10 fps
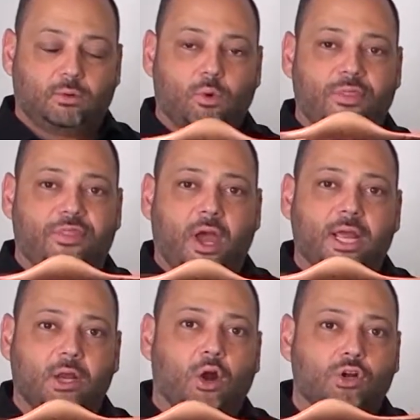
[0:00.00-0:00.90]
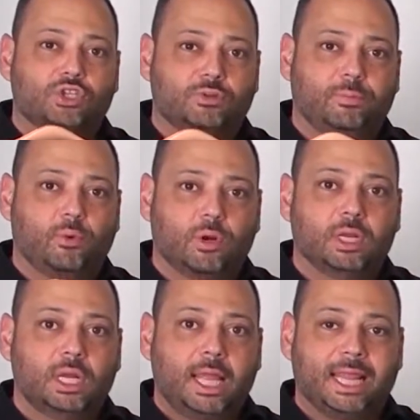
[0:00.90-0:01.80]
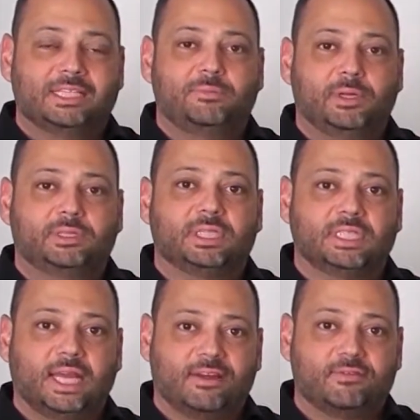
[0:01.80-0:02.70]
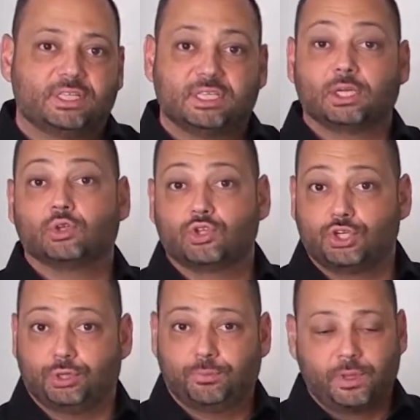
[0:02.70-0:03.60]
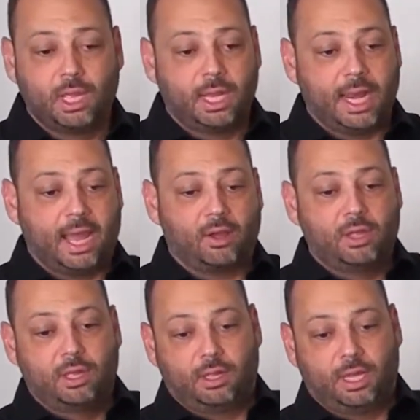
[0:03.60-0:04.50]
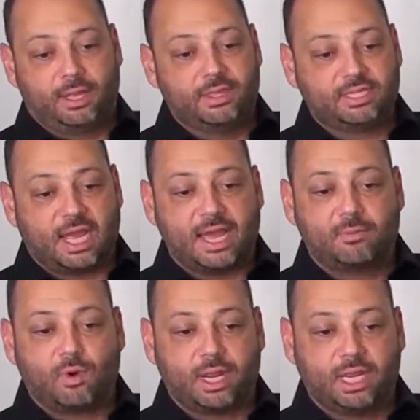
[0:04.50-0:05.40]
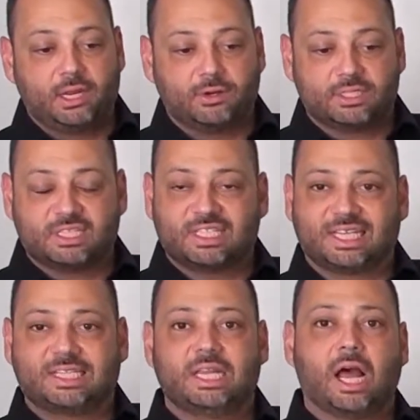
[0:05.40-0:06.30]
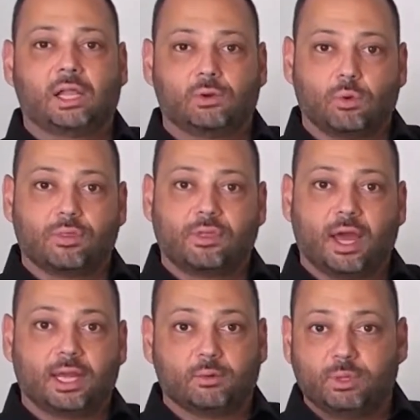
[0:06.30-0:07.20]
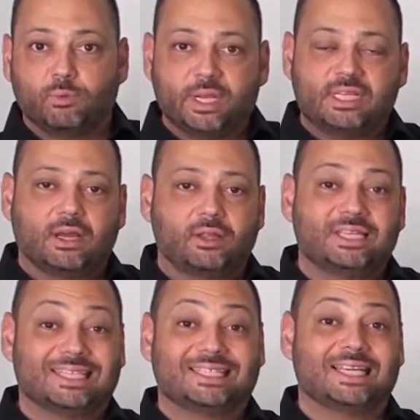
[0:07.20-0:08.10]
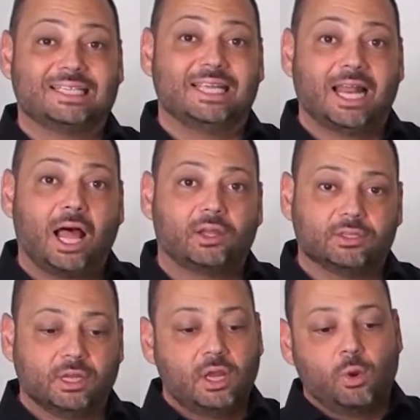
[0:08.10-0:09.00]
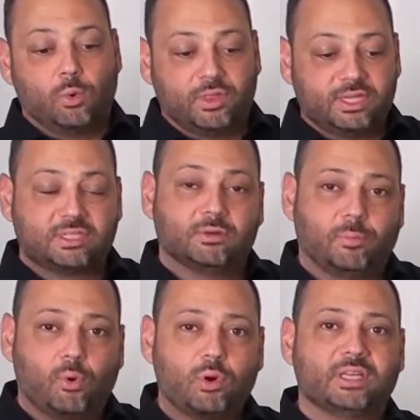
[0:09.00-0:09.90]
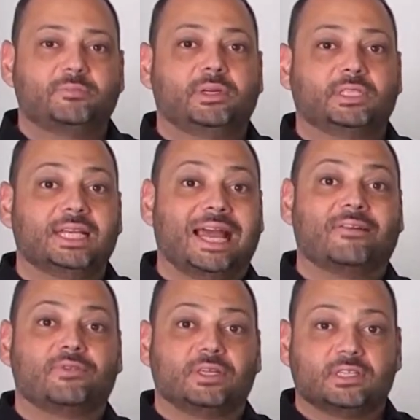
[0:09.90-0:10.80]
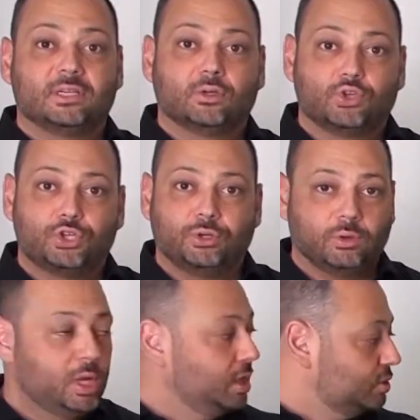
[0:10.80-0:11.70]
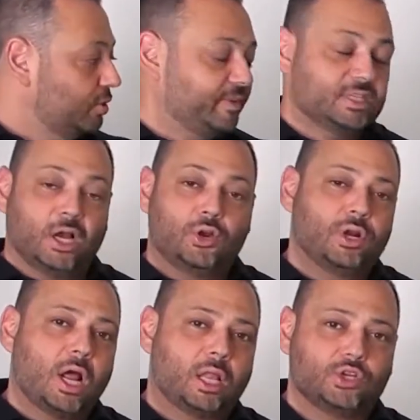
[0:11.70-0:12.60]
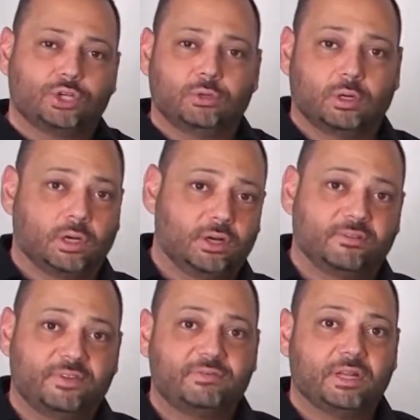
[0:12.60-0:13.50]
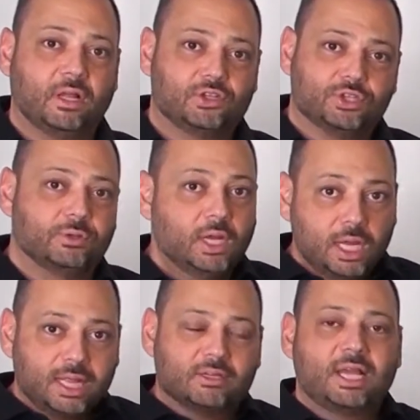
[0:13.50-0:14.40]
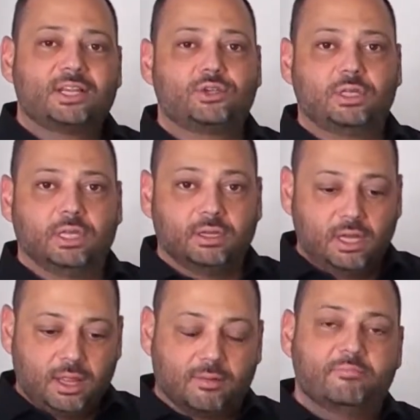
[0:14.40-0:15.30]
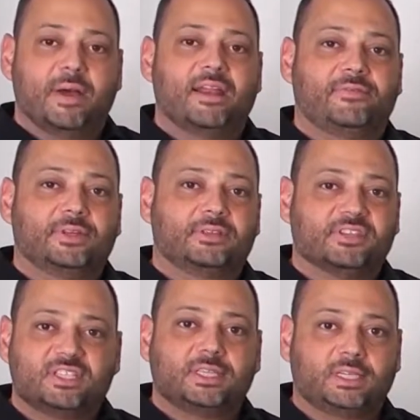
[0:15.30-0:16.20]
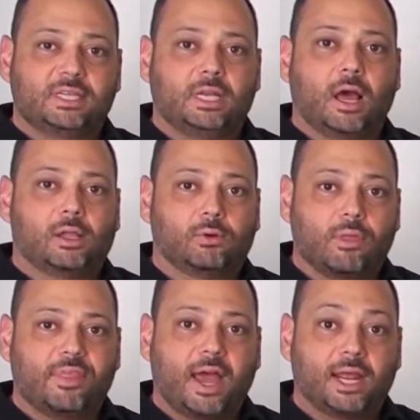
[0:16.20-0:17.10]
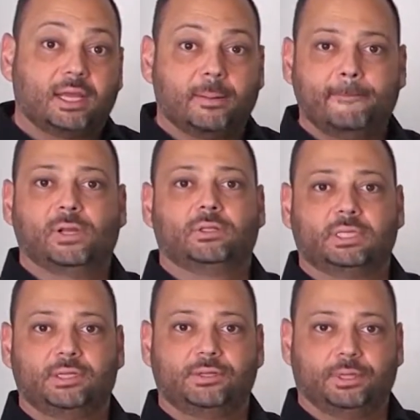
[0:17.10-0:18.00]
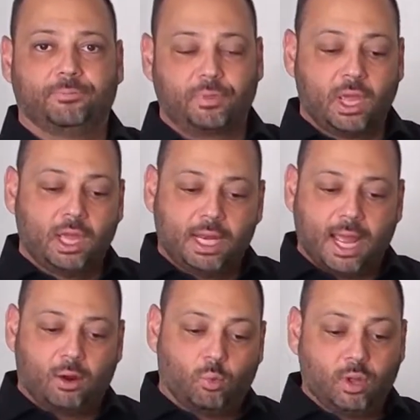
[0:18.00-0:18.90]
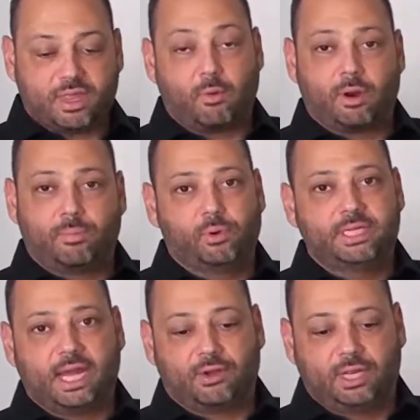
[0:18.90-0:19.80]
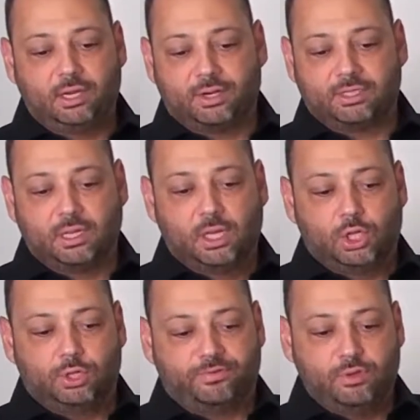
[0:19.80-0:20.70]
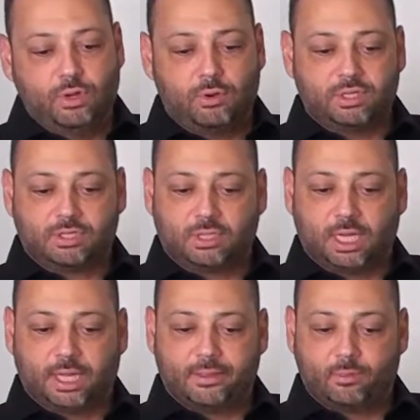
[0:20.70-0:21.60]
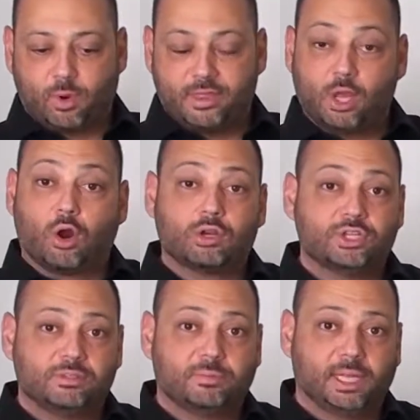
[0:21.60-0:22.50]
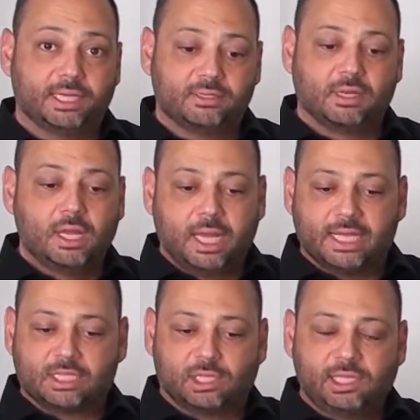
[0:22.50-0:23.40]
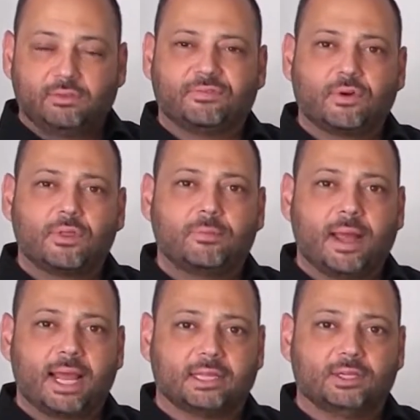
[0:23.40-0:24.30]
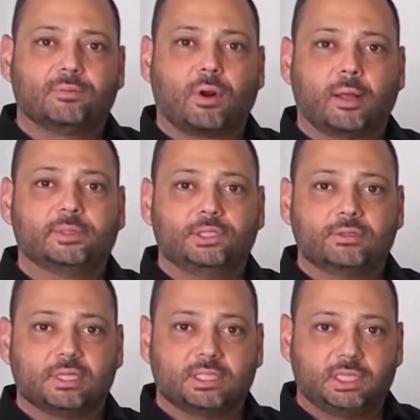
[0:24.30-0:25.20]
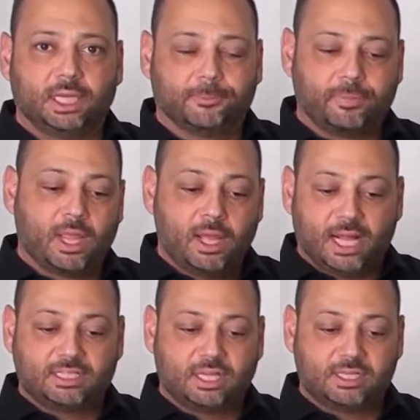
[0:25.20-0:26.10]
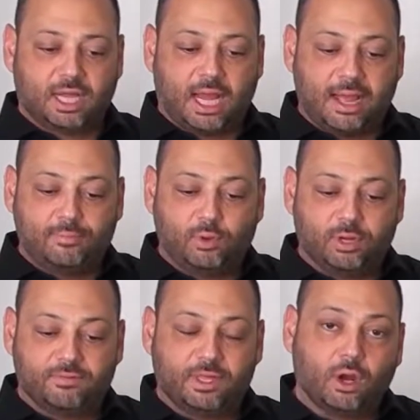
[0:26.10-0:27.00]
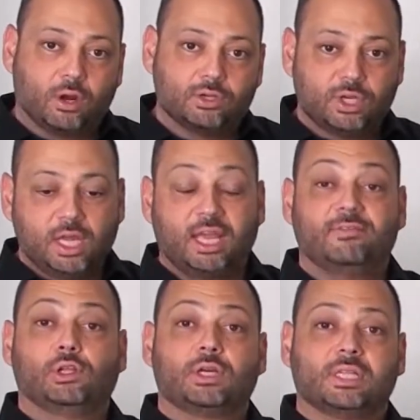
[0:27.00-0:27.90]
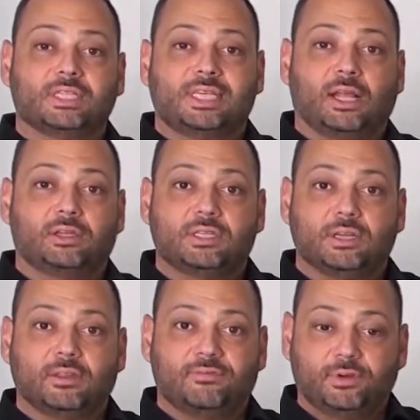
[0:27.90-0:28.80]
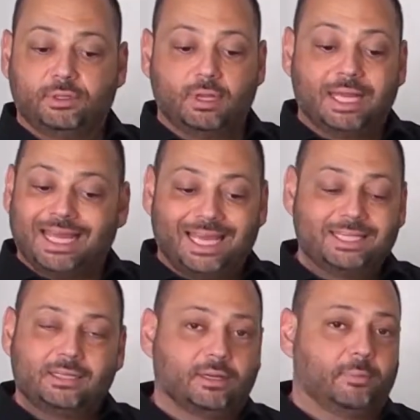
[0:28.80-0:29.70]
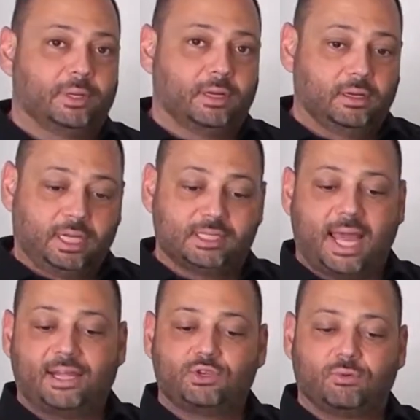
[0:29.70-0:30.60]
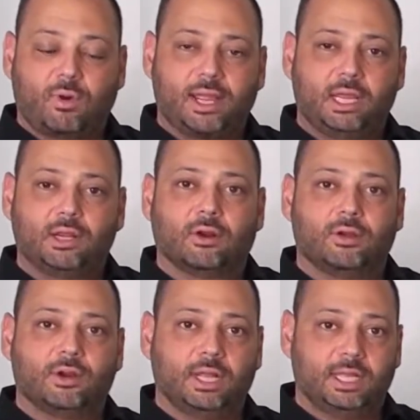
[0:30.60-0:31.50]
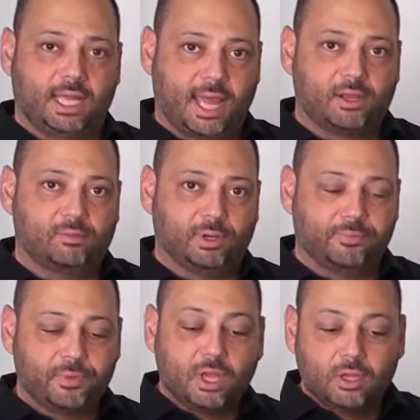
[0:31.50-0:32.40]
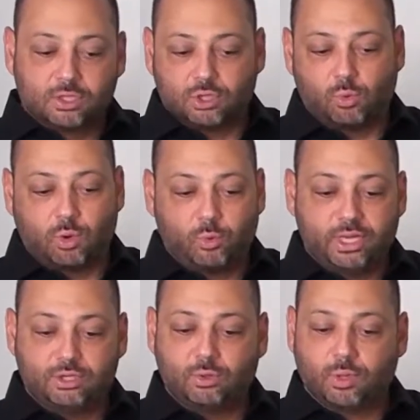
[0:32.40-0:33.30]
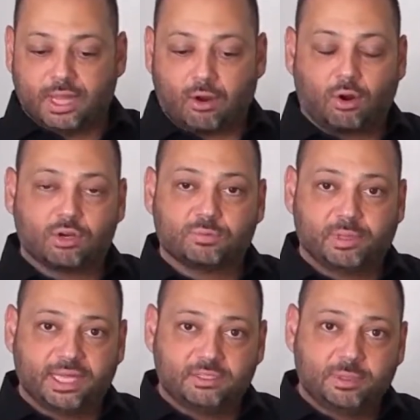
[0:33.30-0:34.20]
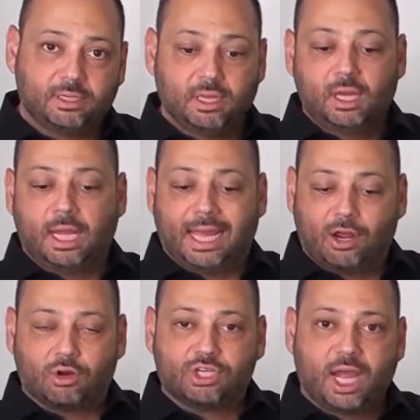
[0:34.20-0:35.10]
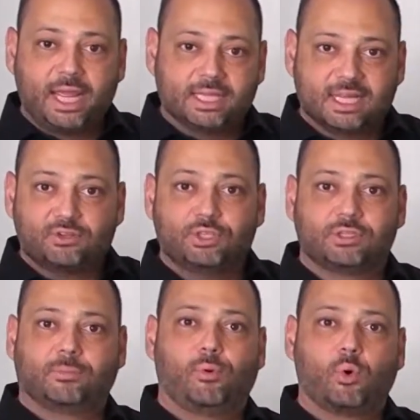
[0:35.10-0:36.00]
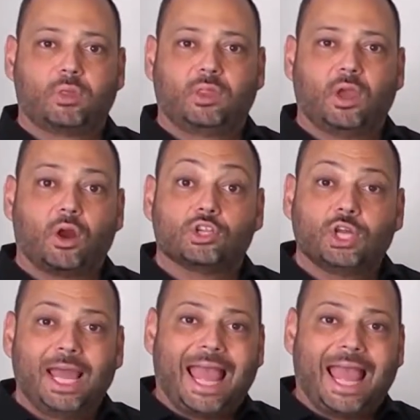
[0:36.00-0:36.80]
orthotic arch support that's built into every single shoe. Now, this item right here is a $60 orthotic. We retail these at $60. Well, this support is built into every single shoe. So if it's a $100 shoe or a $150 shoe, there's actually the benefits of a $60 orthotic built into it. Now, one thing I want to point out here is, if you notice where the arch is placed, it's a little further back than you're probably used to seeing. That's because the high point of the arch, if you look at the skeleton of the foot, isn't up here. It's actually right here underneath the ankle bone. So what we do with our arch placement and arch height is actually support the arch